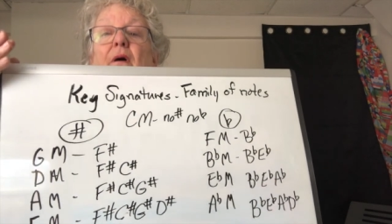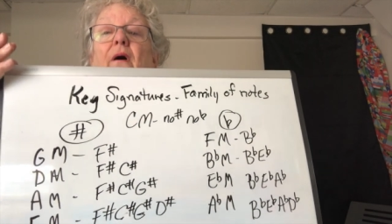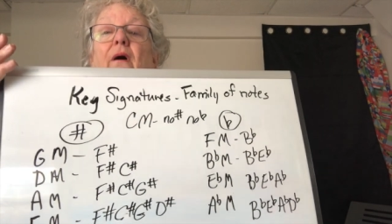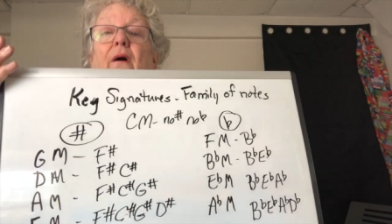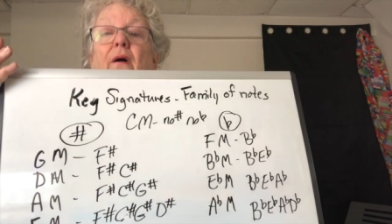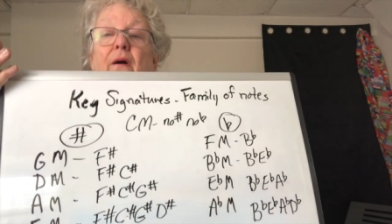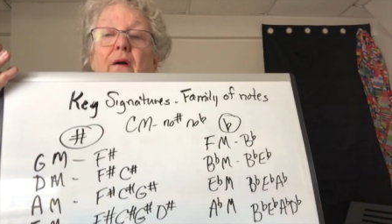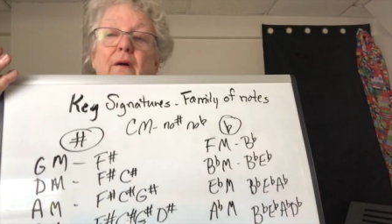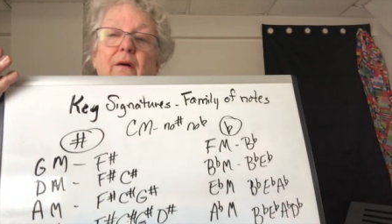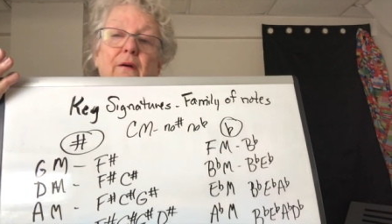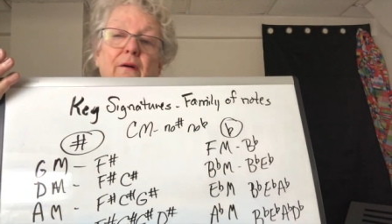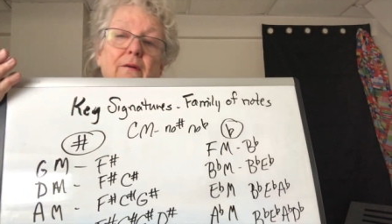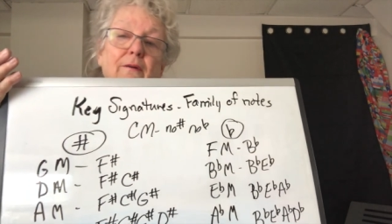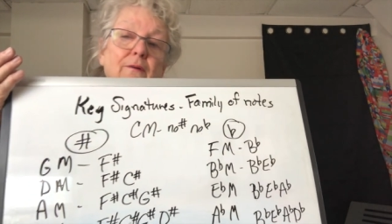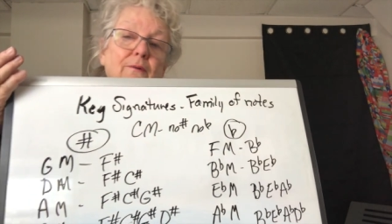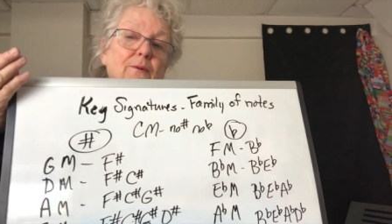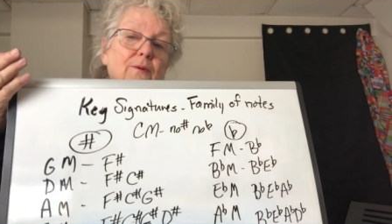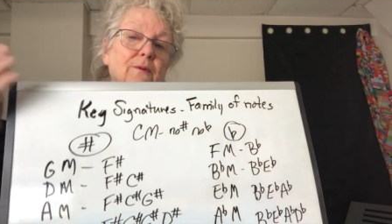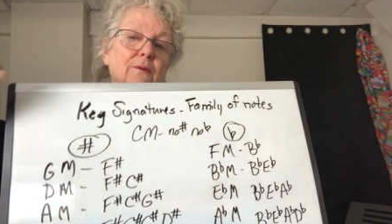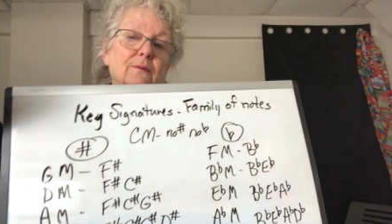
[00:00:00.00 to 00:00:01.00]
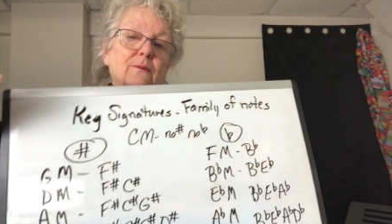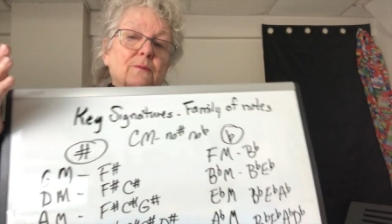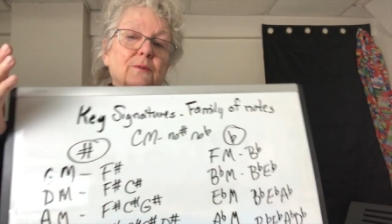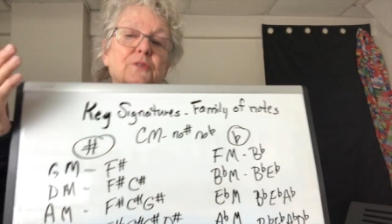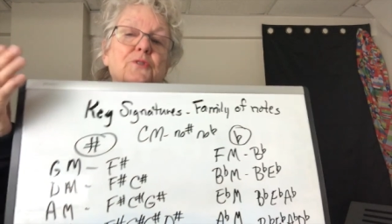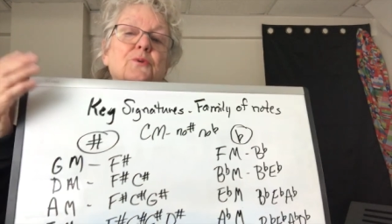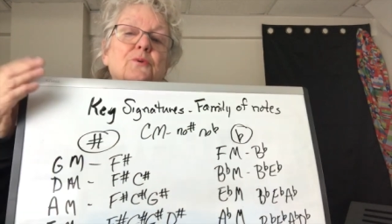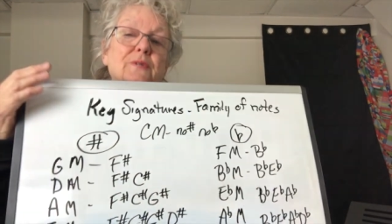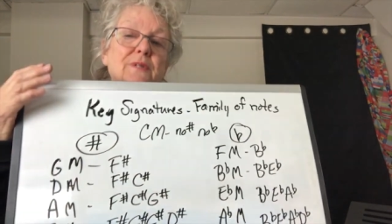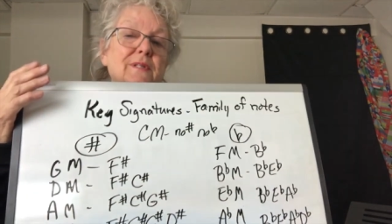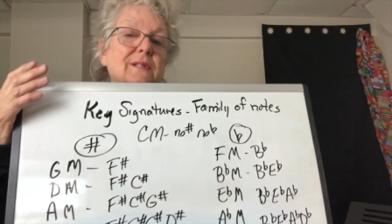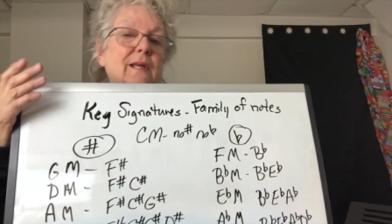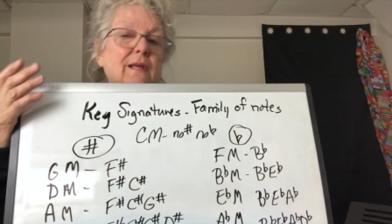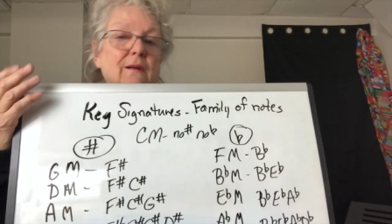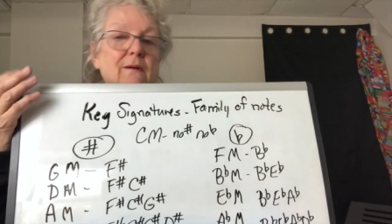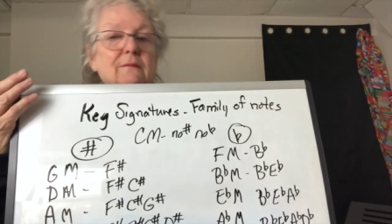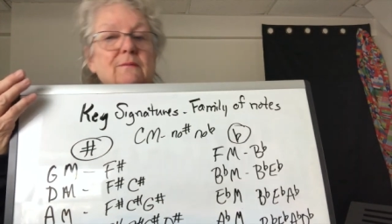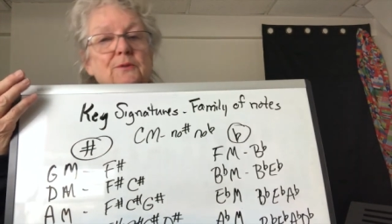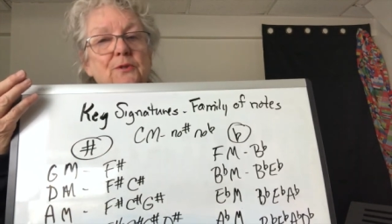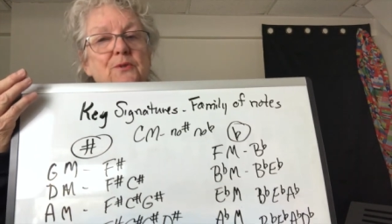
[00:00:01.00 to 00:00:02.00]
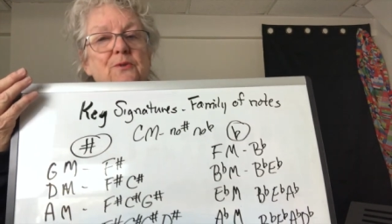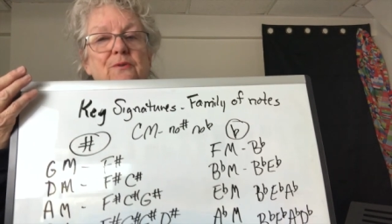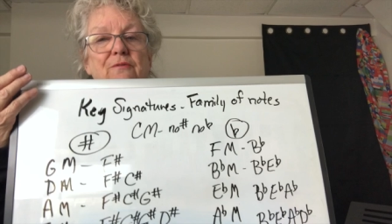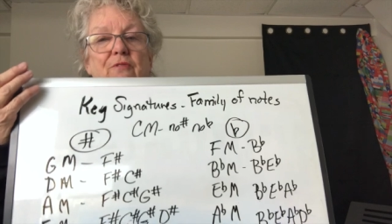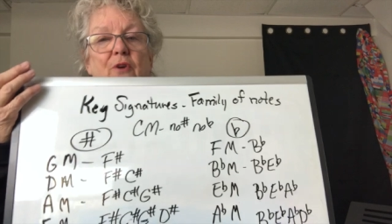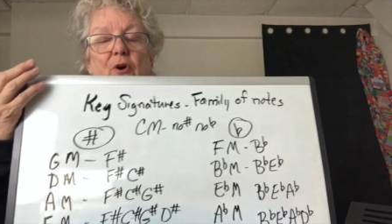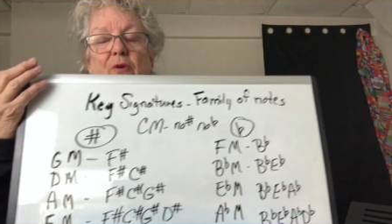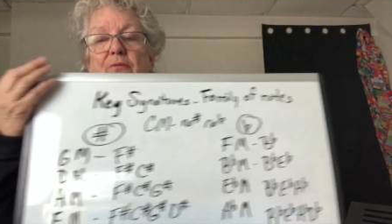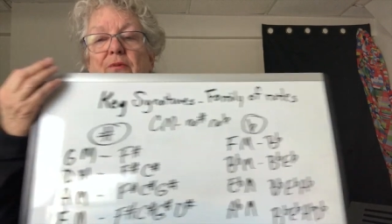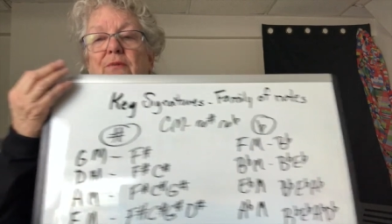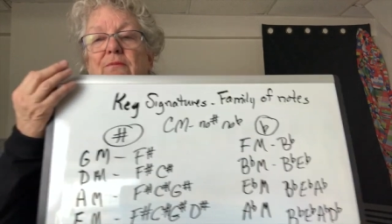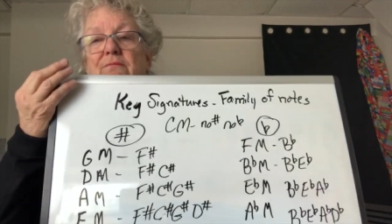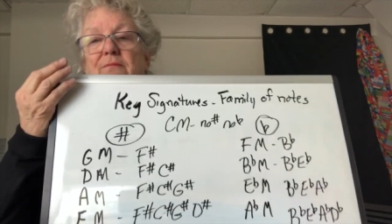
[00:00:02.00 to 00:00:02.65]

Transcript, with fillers: are, what you entail, what you involve,